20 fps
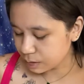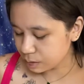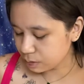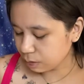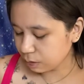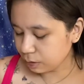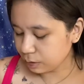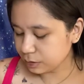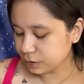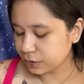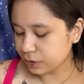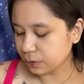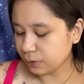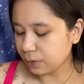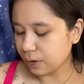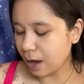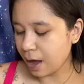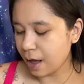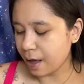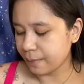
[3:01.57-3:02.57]

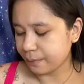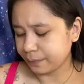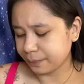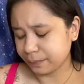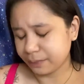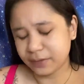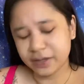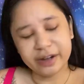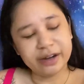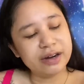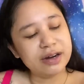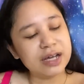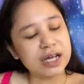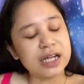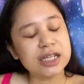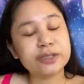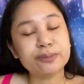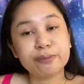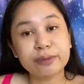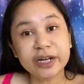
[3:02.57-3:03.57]
Also,
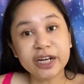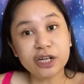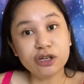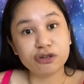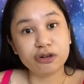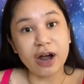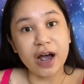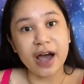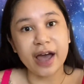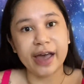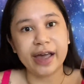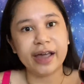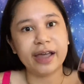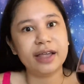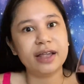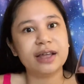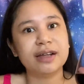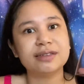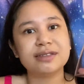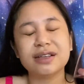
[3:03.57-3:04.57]
it's pretty dry.
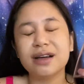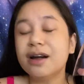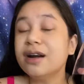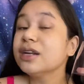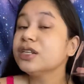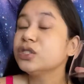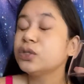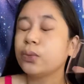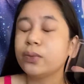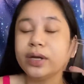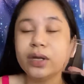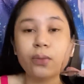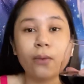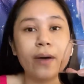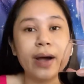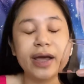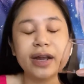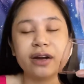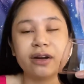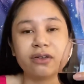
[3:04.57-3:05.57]
It's not a sweet
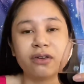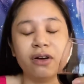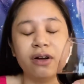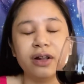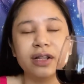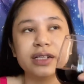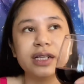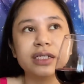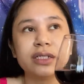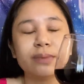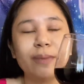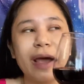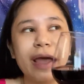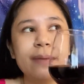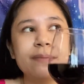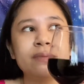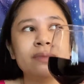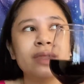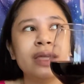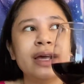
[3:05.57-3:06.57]
wine at all, despite
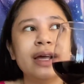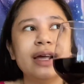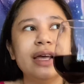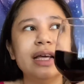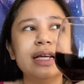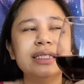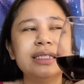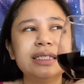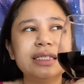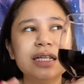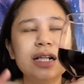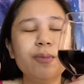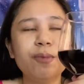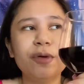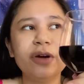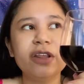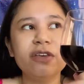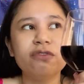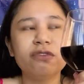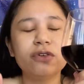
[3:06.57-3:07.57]
it's still
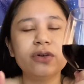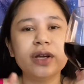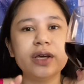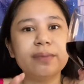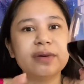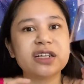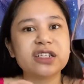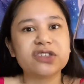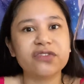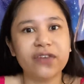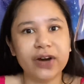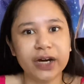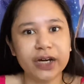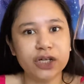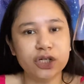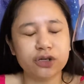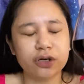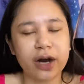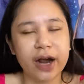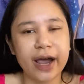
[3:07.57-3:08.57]
pretty fruity, but it's very
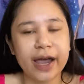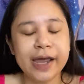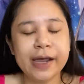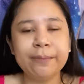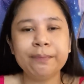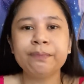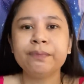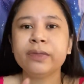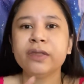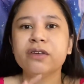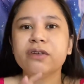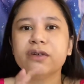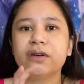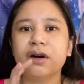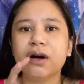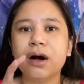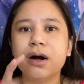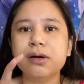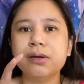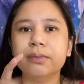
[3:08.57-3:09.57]
dry.
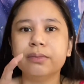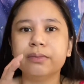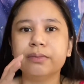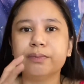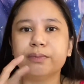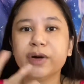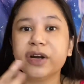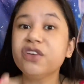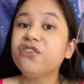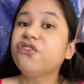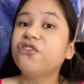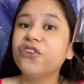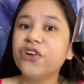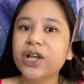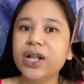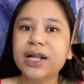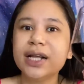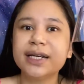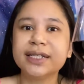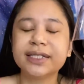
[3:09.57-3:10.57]
Pretty
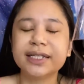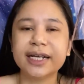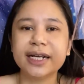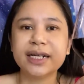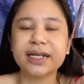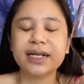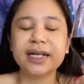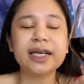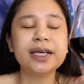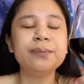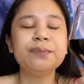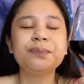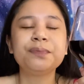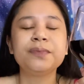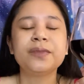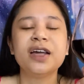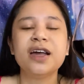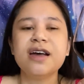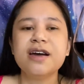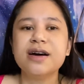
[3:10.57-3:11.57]
full acidity.
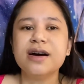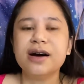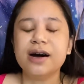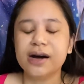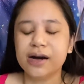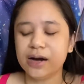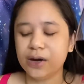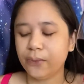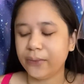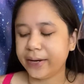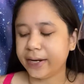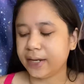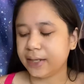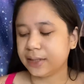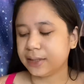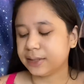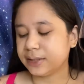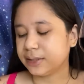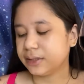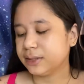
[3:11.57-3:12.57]
What
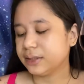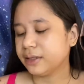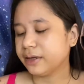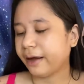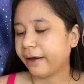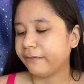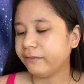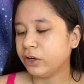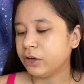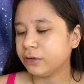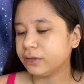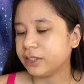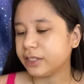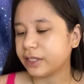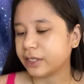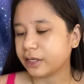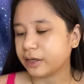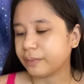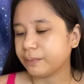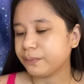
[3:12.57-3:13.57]
else? I have notes
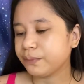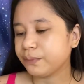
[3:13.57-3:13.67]
here.